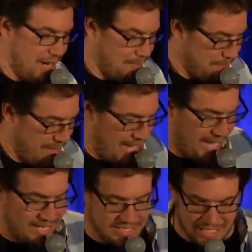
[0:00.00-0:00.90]
Mm,
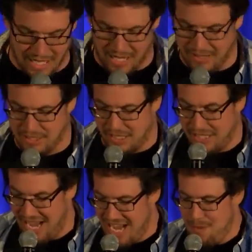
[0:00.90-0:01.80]
and there's a
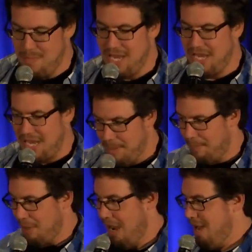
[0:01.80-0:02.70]
game in
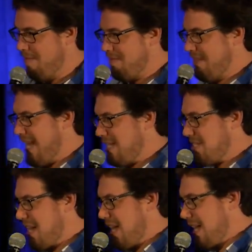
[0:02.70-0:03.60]
improv that
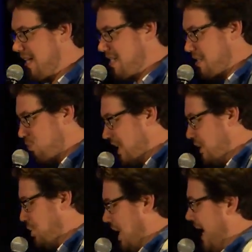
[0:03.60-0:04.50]
really
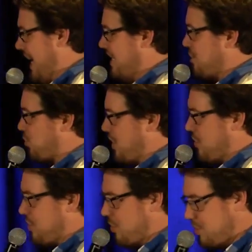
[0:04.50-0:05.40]
shines when
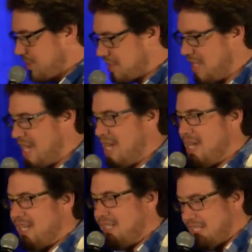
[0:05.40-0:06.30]
you use
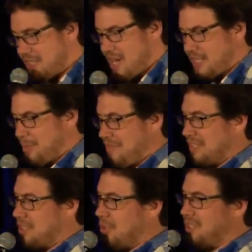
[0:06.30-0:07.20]
this concept of
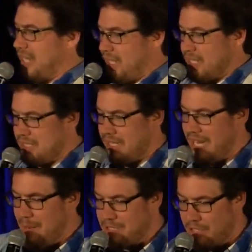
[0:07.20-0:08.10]
disassociated lists, and the
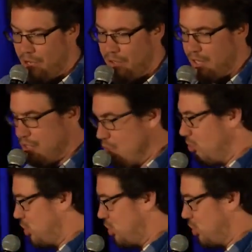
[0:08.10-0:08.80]
game is called New